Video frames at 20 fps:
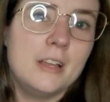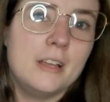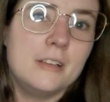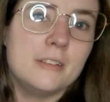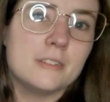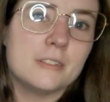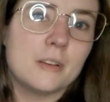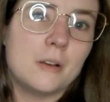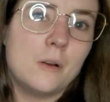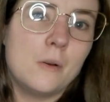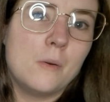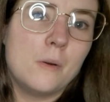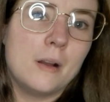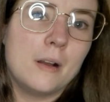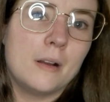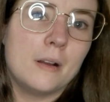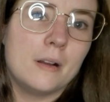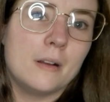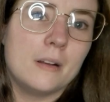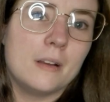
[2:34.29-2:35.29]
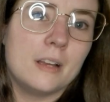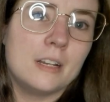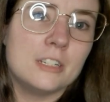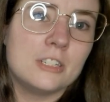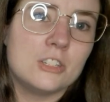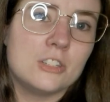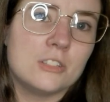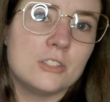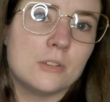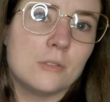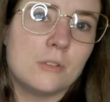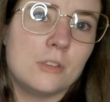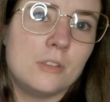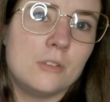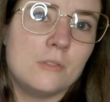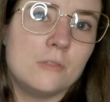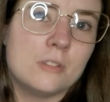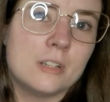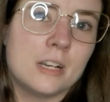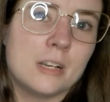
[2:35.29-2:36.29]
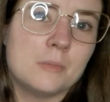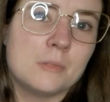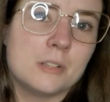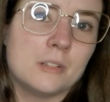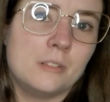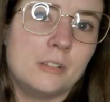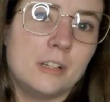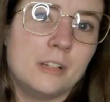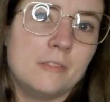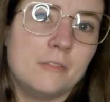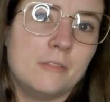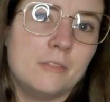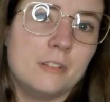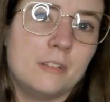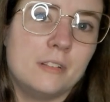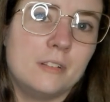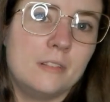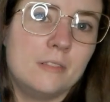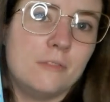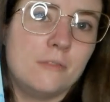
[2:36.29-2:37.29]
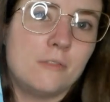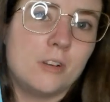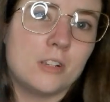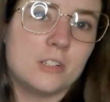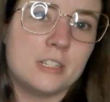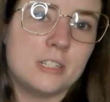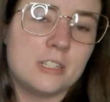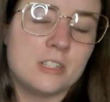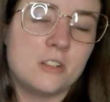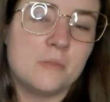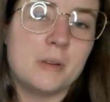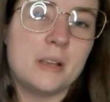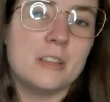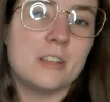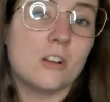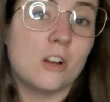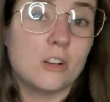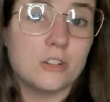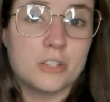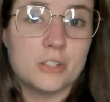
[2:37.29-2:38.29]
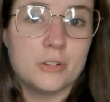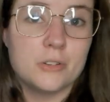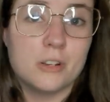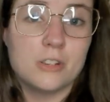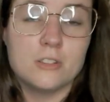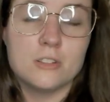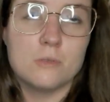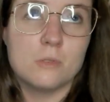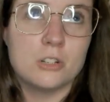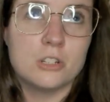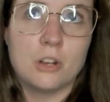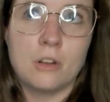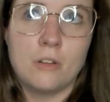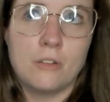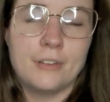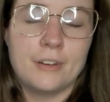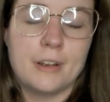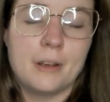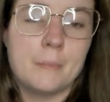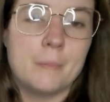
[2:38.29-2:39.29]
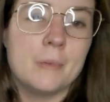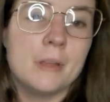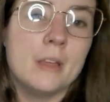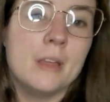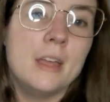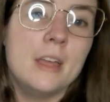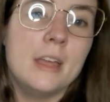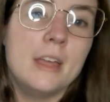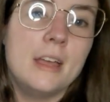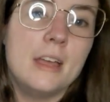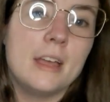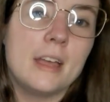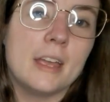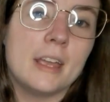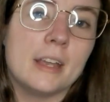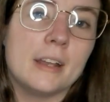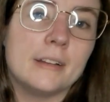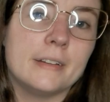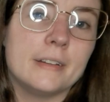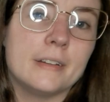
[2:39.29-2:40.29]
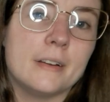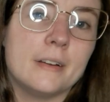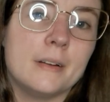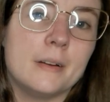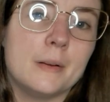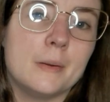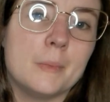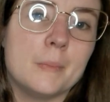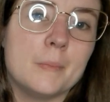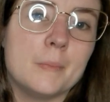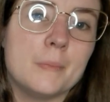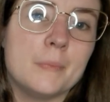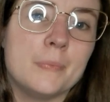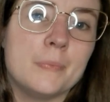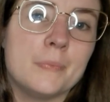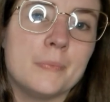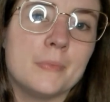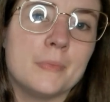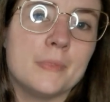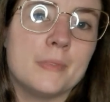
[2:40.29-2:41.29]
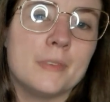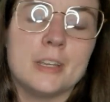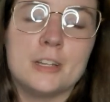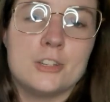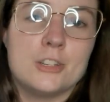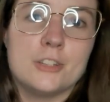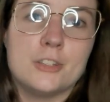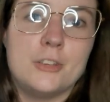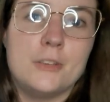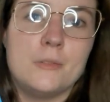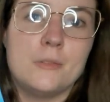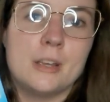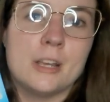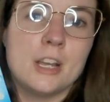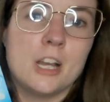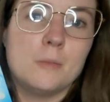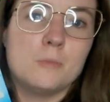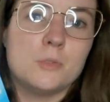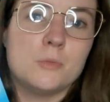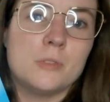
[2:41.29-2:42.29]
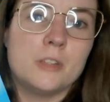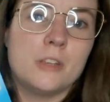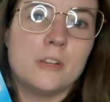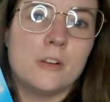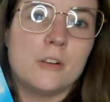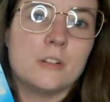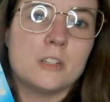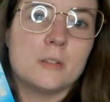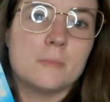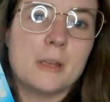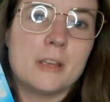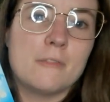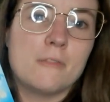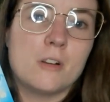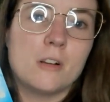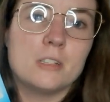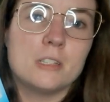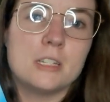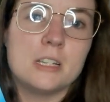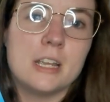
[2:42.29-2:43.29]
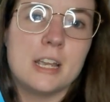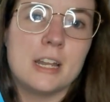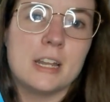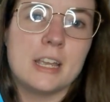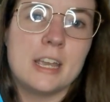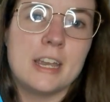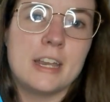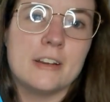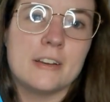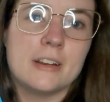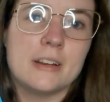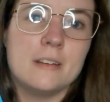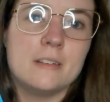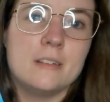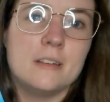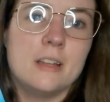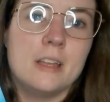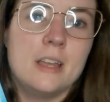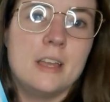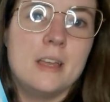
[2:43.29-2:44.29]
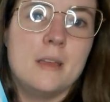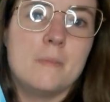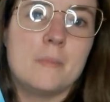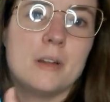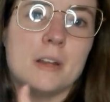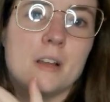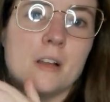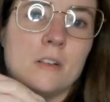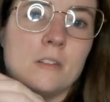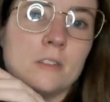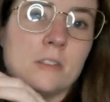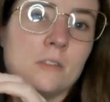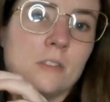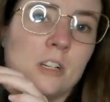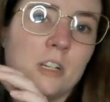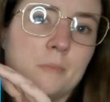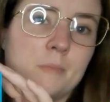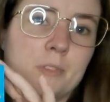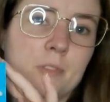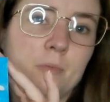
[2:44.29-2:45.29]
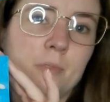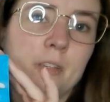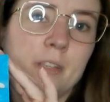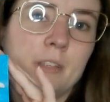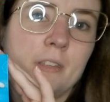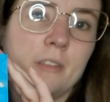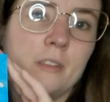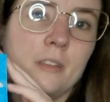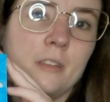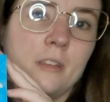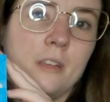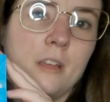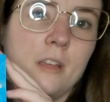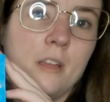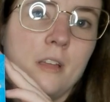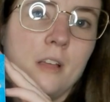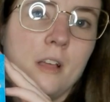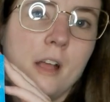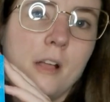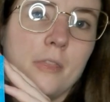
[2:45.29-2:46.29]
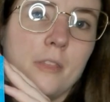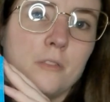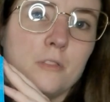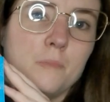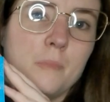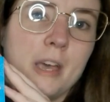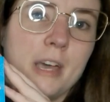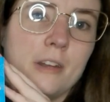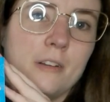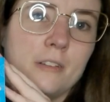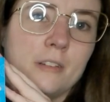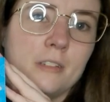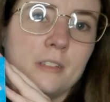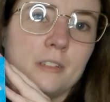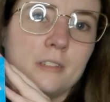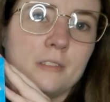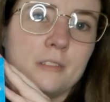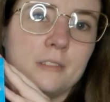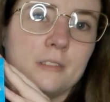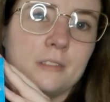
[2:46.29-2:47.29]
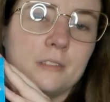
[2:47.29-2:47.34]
So it's just so cute. I absolutely love Frosty the Snowman, the cartoon. I used to watch it all the time, and it's just cute. It comes with the yarn to make Frosty and Karen, but it also comes with those patterns